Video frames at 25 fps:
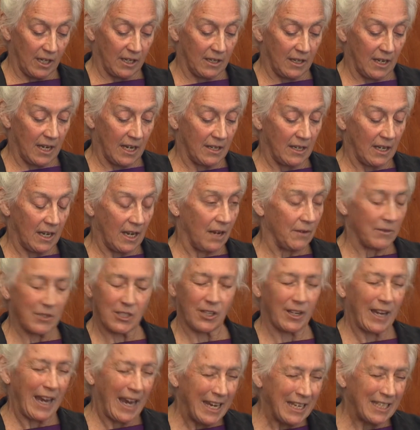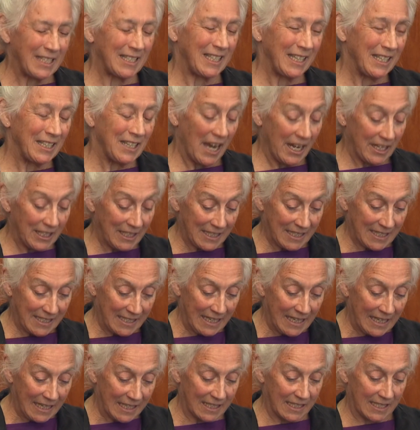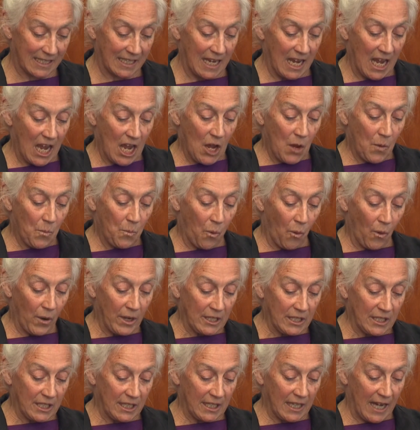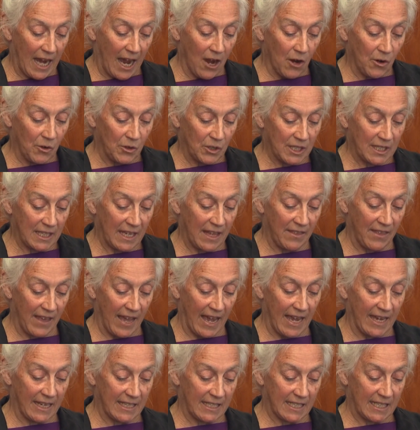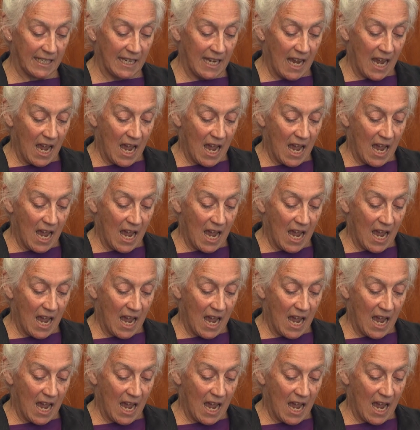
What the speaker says: 1896, pointed out that